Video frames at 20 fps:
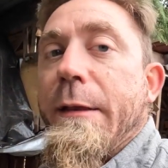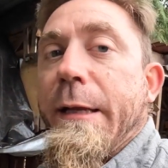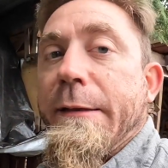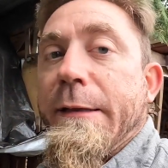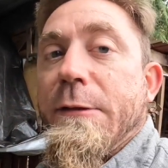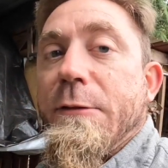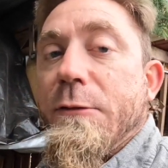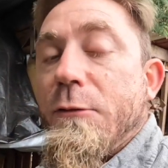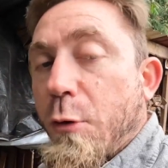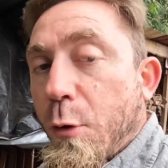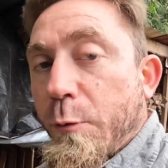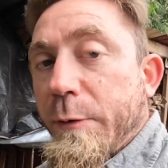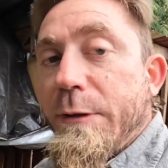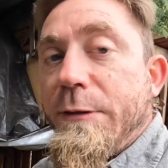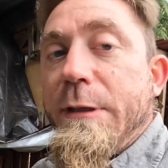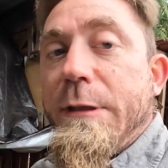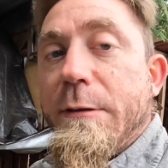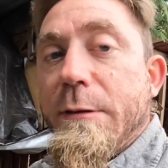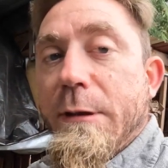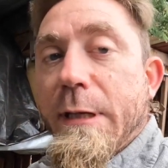Like, this is totally
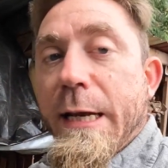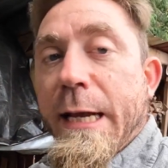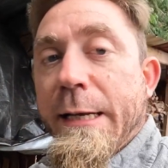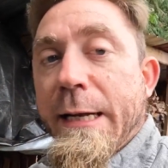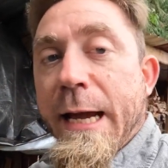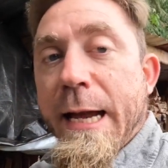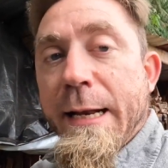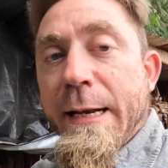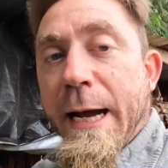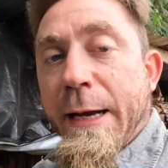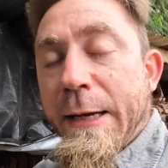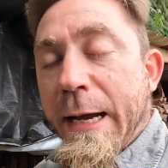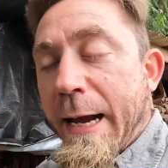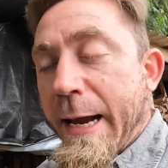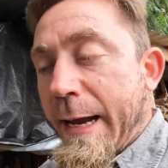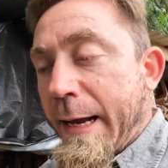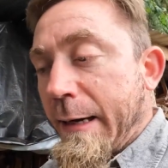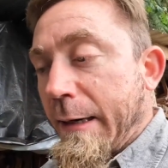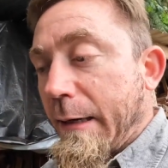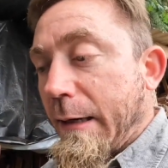seasoned,
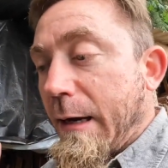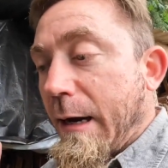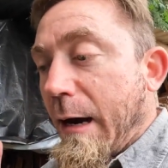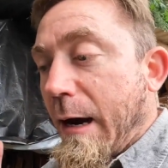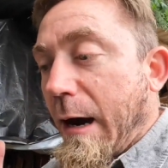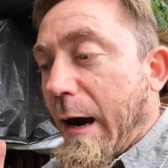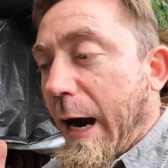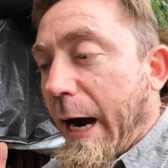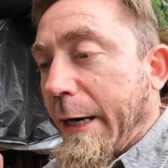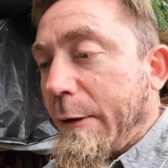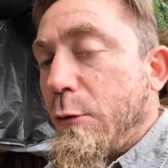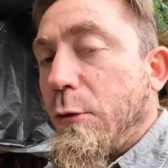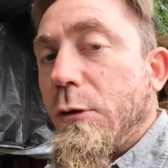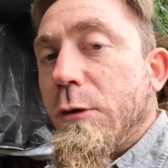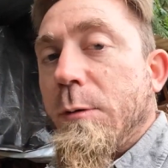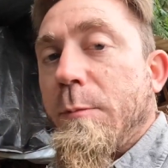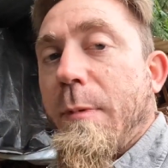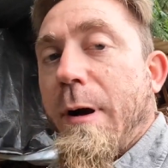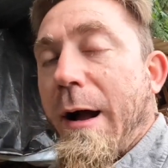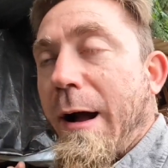and I
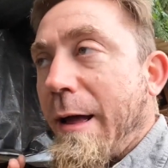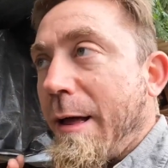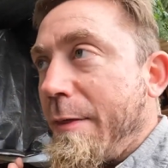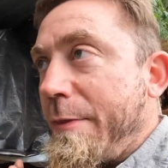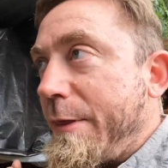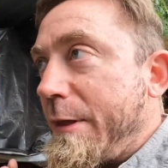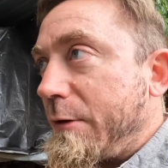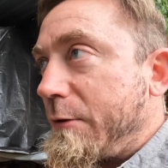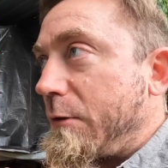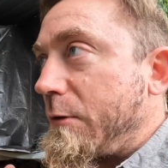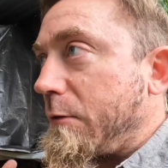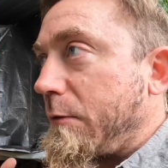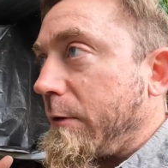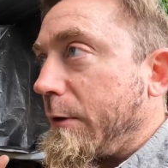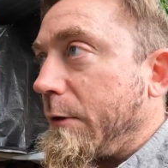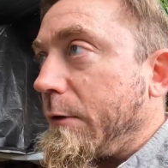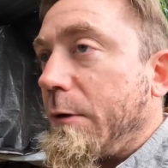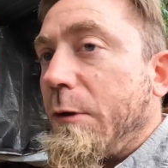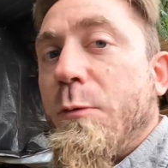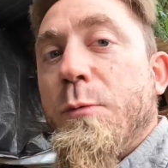told him this is
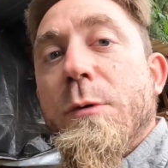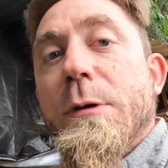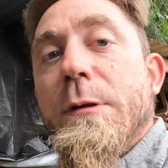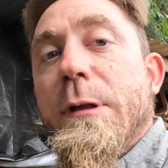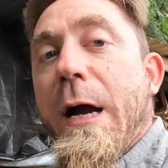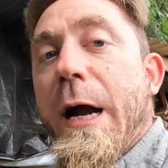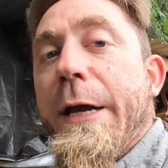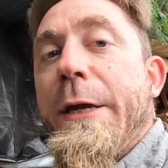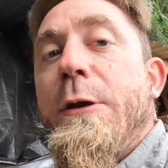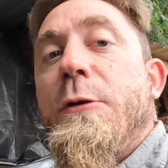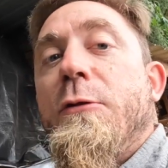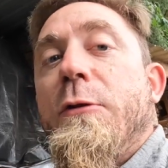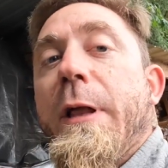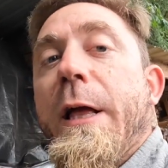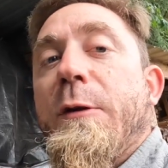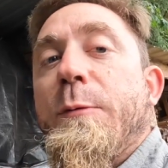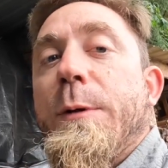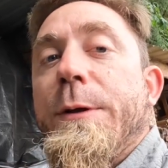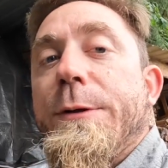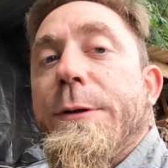literally wood that I used
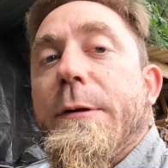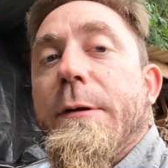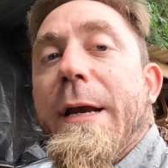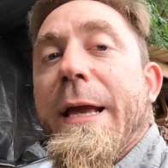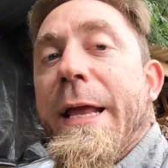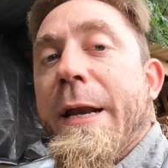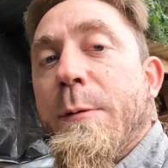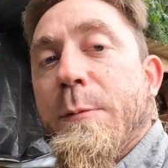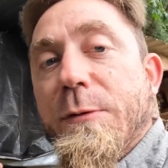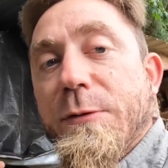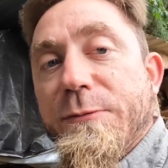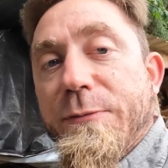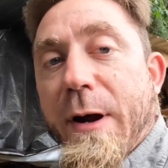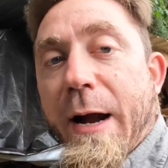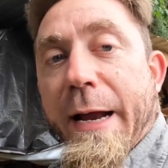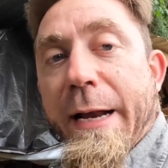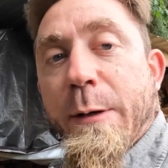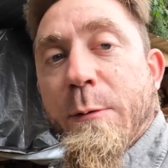last winter, and it was fine.